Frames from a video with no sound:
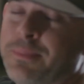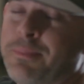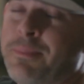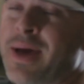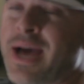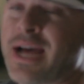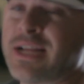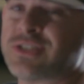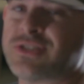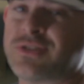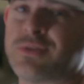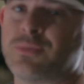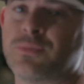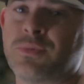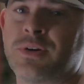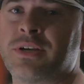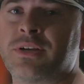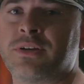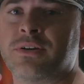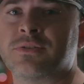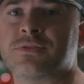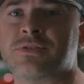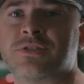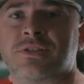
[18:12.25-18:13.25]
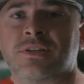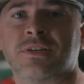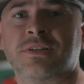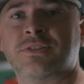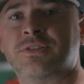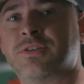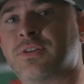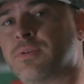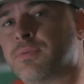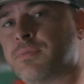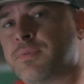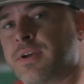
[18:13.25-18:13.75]
match the windows
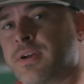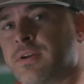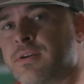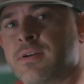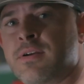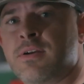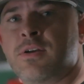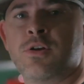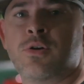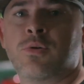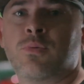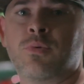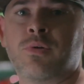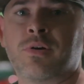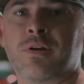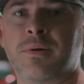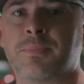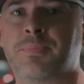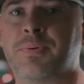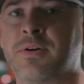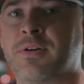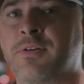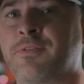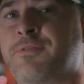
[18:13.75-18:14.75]
to the rear. We're gonna put a